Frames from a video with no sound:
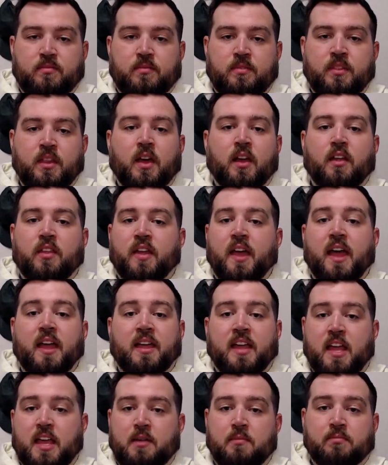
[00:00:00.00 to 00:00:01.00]
None of
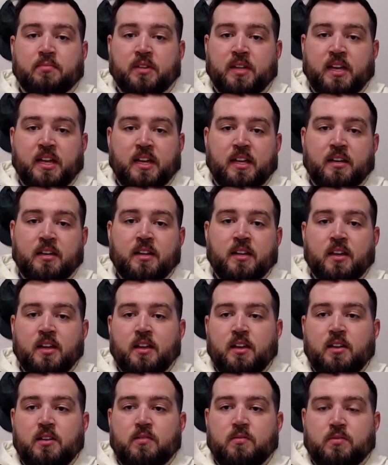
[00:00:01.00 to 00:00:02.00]
that game plan
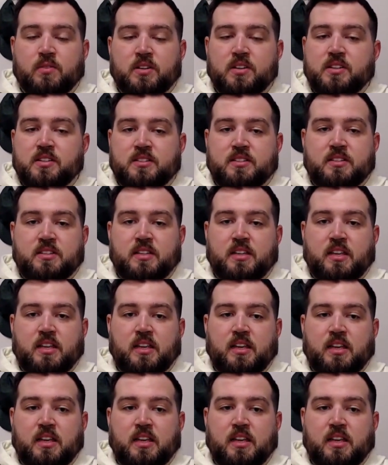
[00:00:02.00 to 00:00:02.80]
was